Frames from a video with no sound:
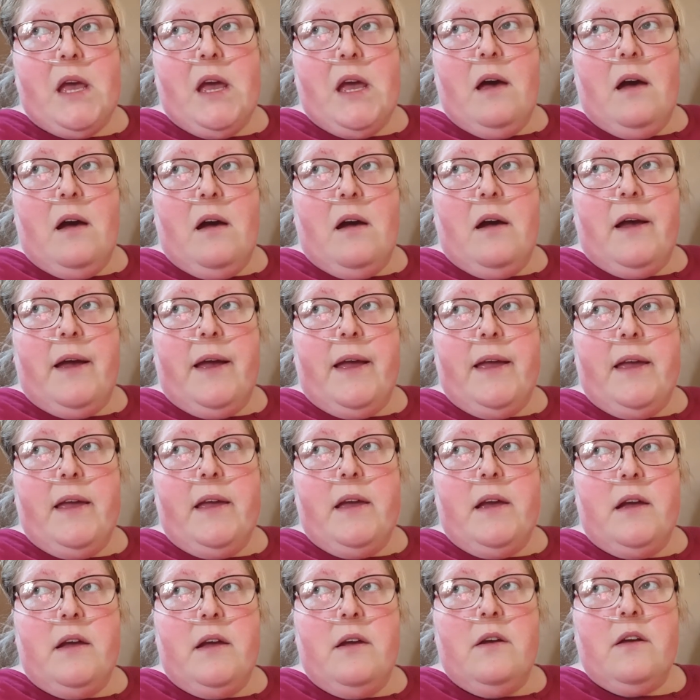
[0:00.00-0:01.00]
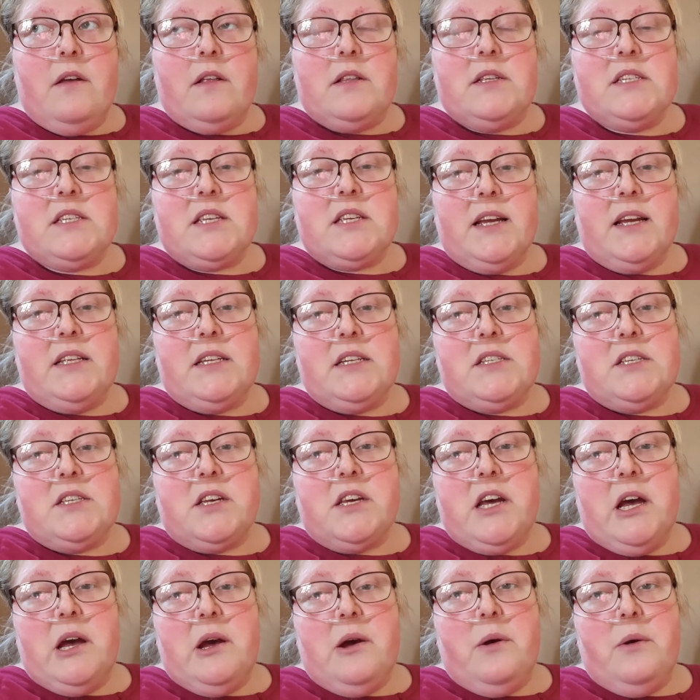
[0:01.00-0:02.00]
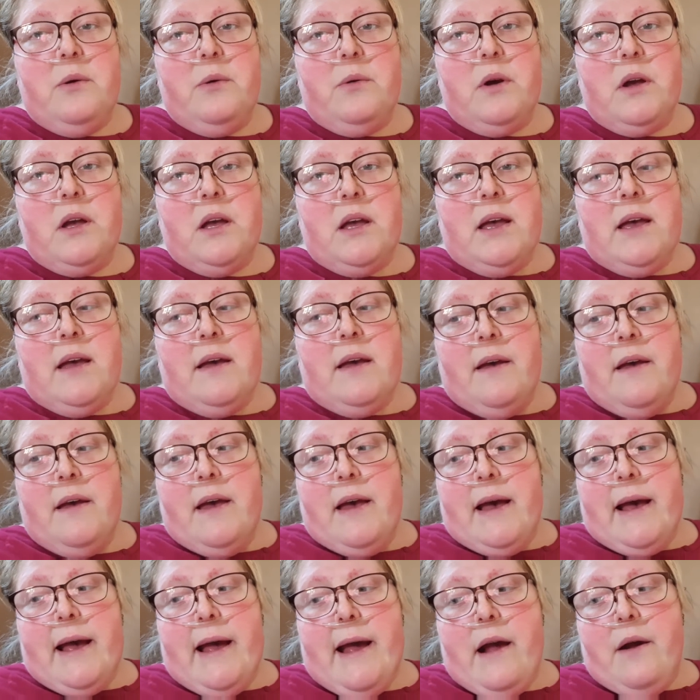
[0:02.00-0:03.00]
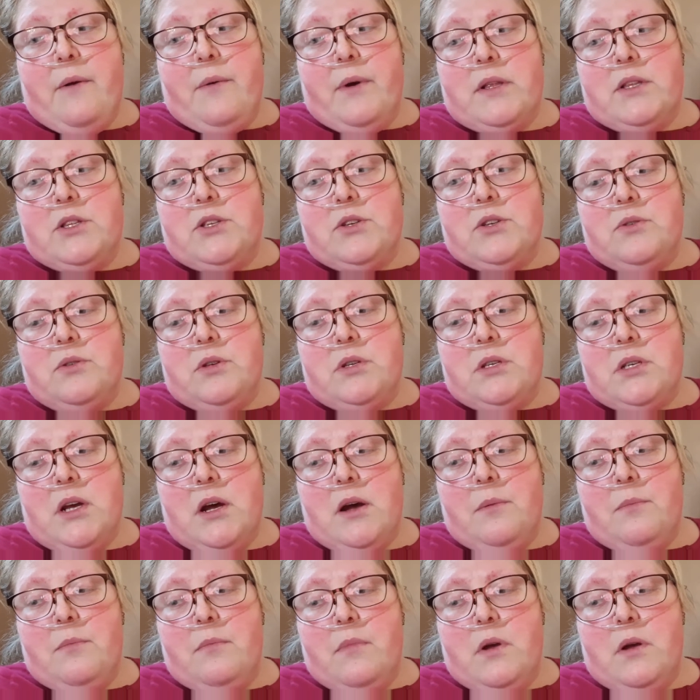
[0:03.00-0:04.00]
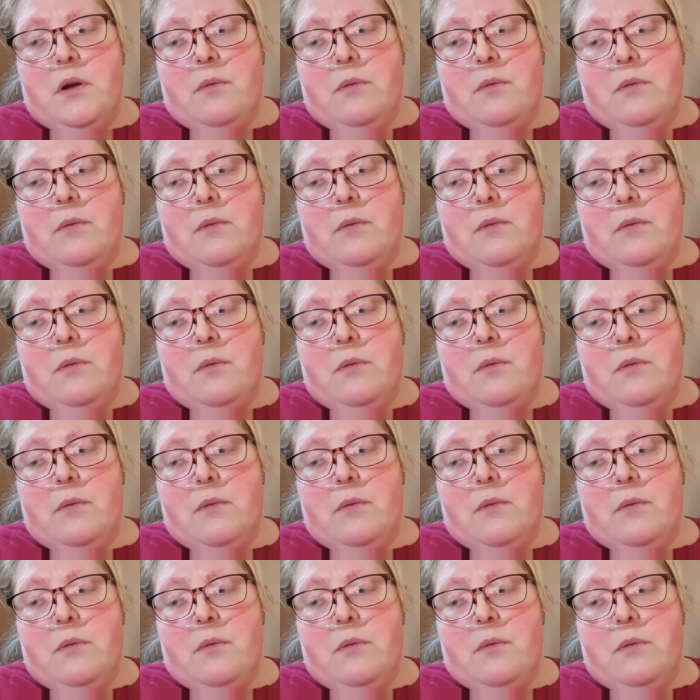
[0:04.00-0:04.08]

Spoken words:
I decided to go out and do some